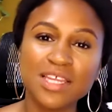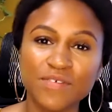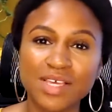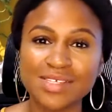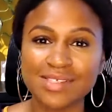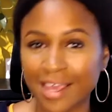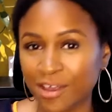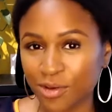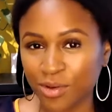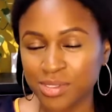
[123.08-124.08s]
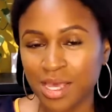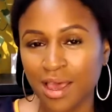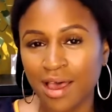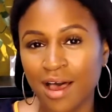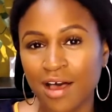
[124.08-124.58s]
living cycles
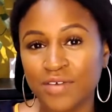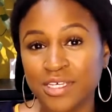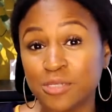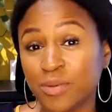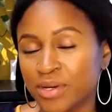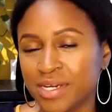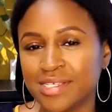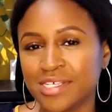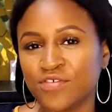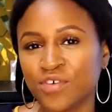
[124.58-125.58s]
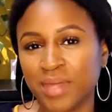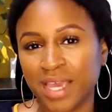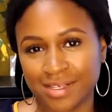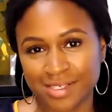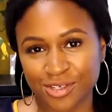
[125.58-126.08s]
of experiences from
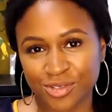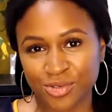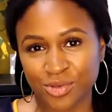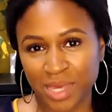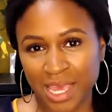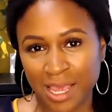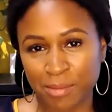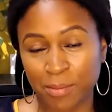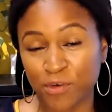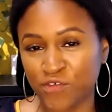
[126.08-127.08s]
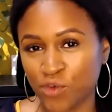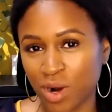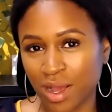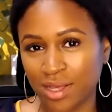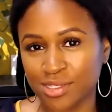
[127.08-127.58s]
the ancestors who came
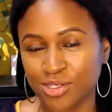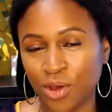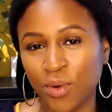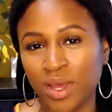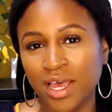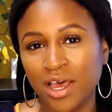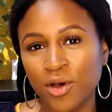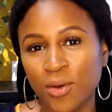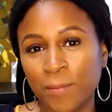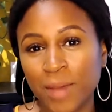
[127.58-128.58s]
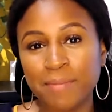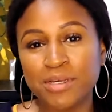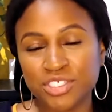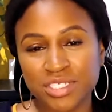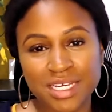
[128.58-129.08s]
before us. So, my
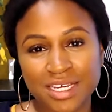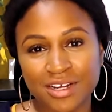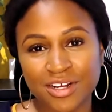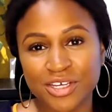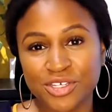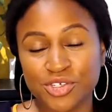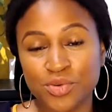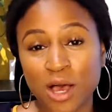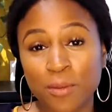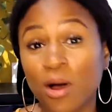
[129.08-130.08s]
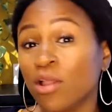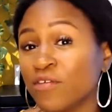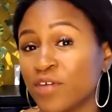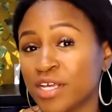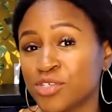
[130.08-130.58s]
mission here is to help all
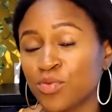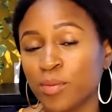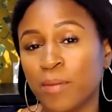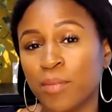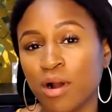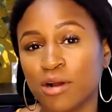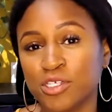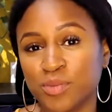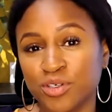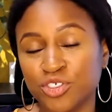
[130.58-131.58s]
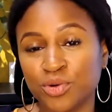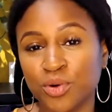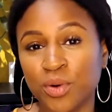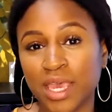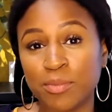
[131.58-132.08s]
of us remember our
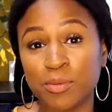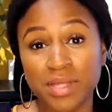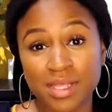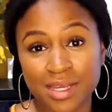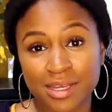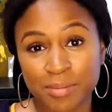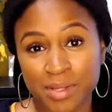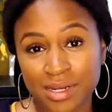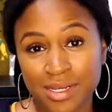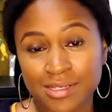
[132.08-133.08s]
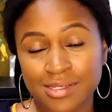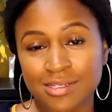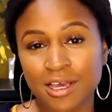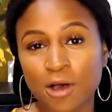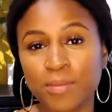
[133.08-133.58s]
spiritual capability and abilities,
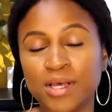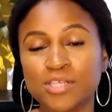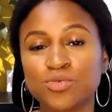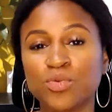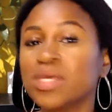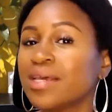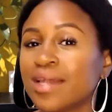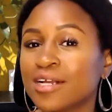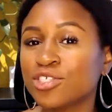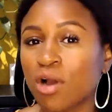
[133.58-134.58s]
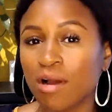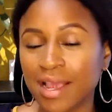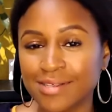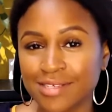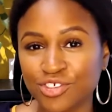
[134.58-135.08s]
to help us reconnect to our
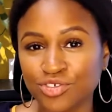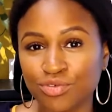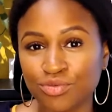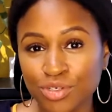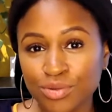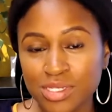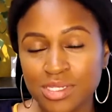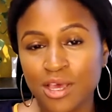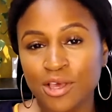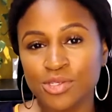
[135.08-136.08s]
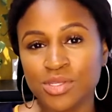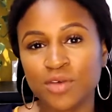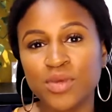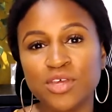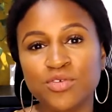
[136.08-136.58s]
ancestral roots so
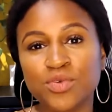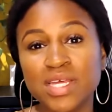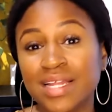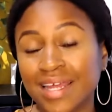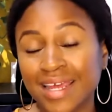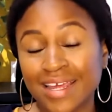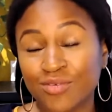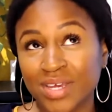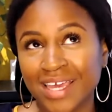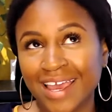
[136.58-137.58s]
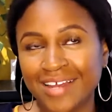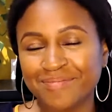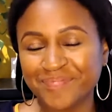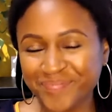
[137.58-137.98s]
that we can regain